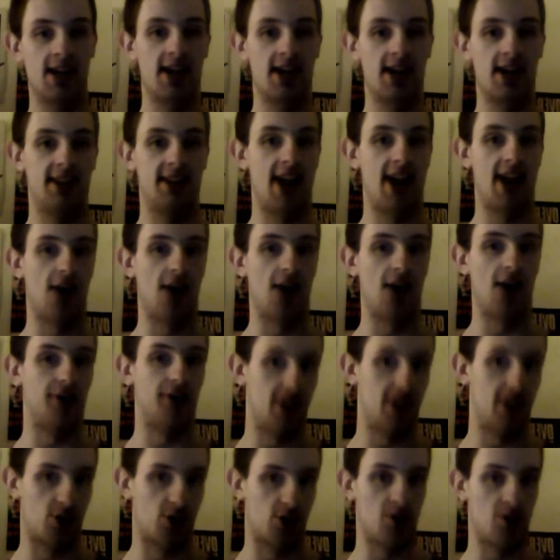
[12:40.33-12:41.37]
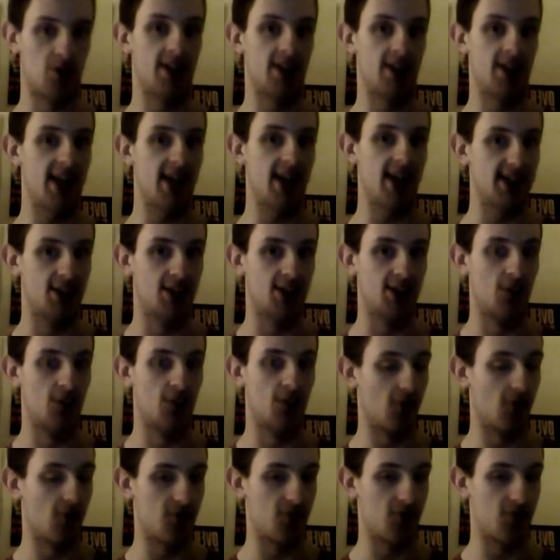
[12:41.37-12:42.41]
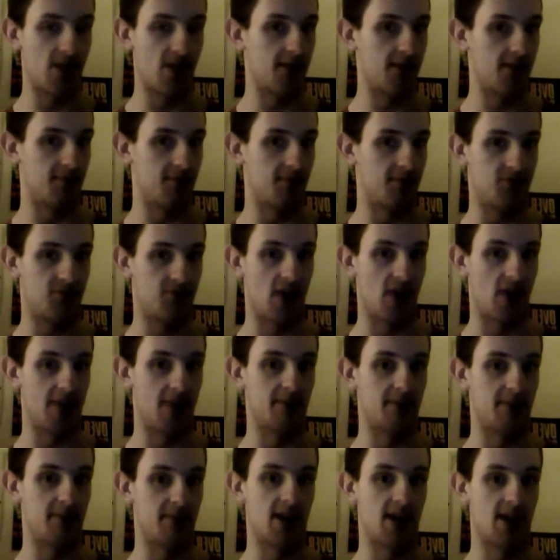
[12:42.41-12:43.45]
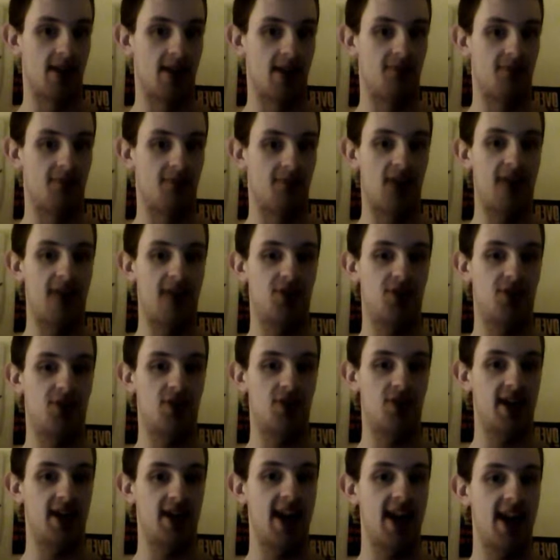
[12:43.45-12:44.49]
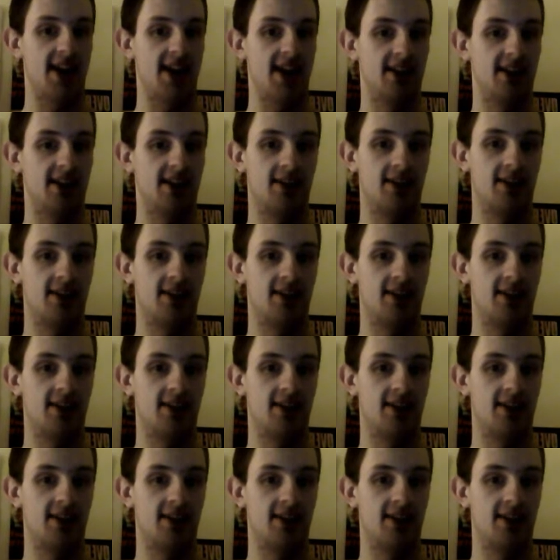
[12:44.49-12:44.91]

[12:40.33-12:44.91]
Now, according to Nate Silver from 538,